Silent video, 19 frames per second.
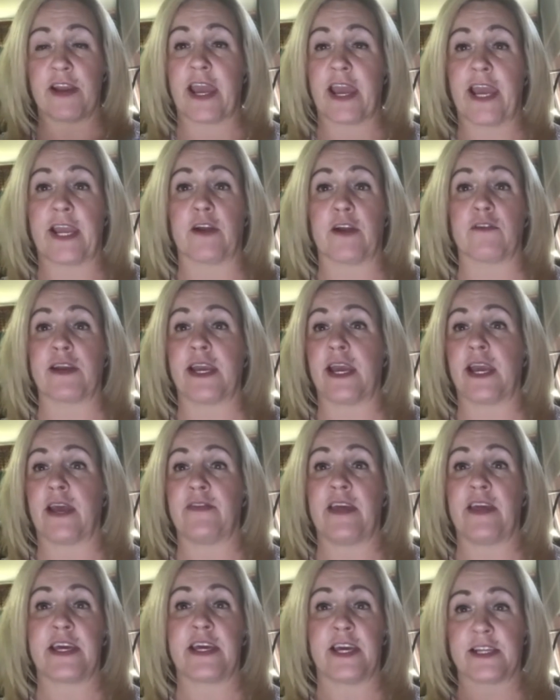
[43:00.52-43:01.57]
angry, and
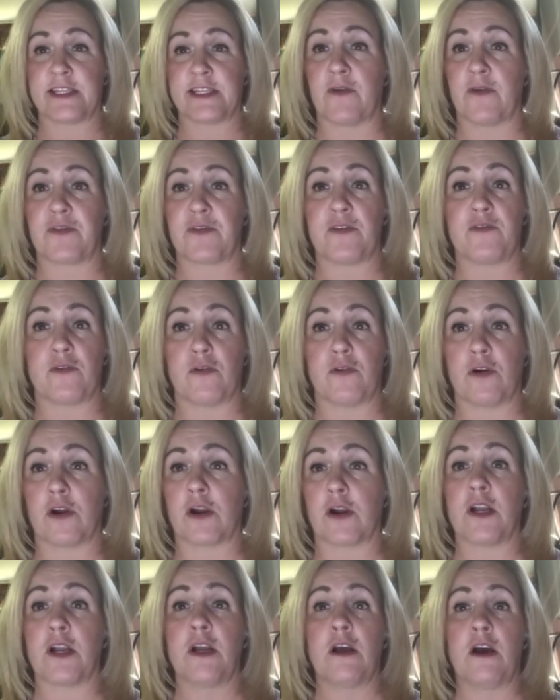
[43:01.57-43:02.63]
they kicked out the
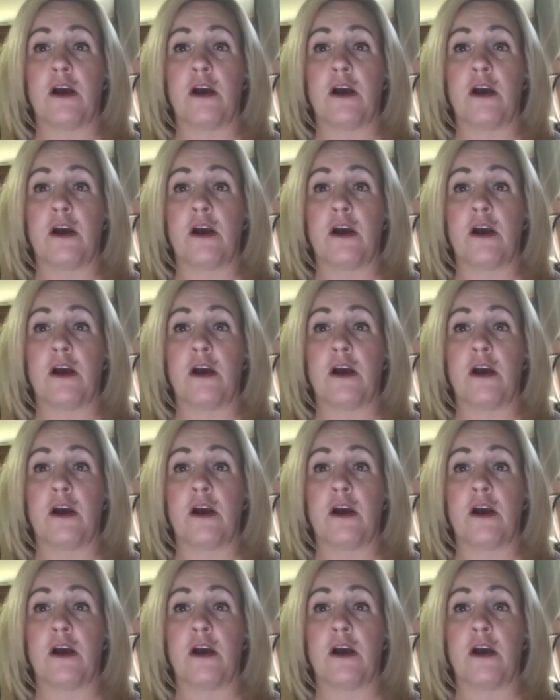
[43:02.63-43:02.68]
door